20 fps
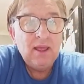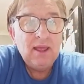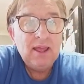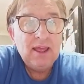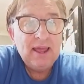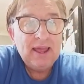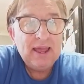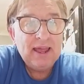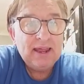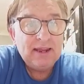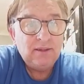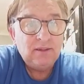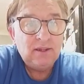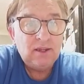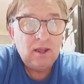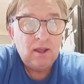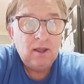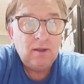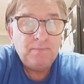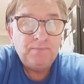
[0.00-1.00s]
And
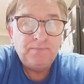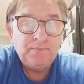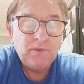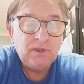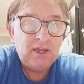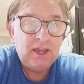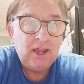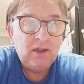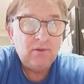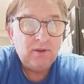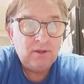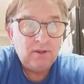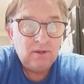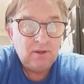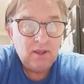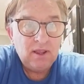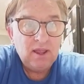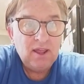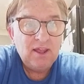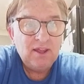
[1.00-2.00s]

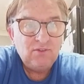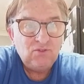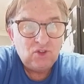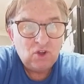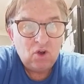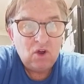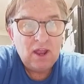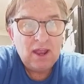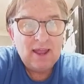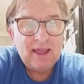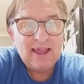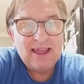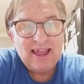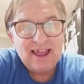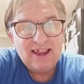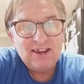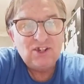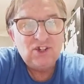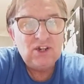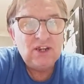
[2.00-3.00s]
Kieran Dyer
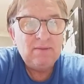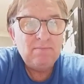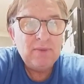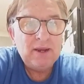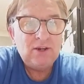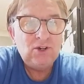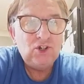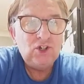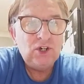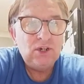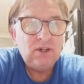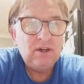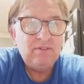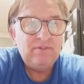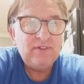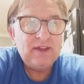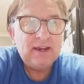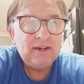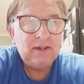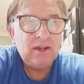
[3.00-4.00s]
actually mentioned the
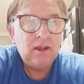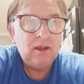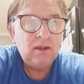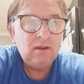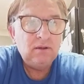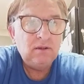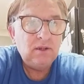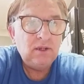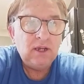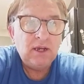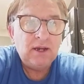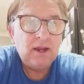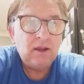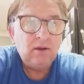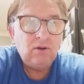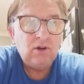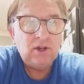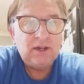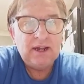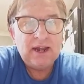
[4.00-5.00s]
fact that, you know,
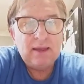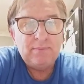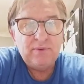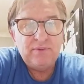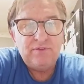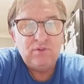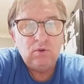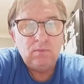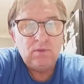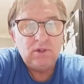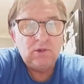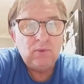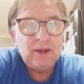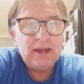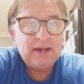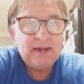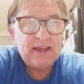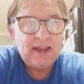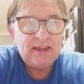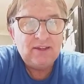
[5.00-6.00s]
look at that performance we
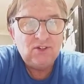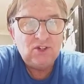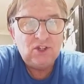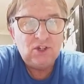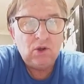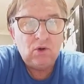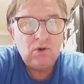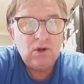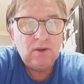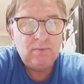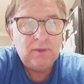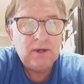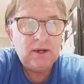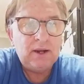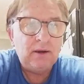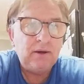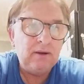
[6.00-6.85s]
had against Tottenham, you know,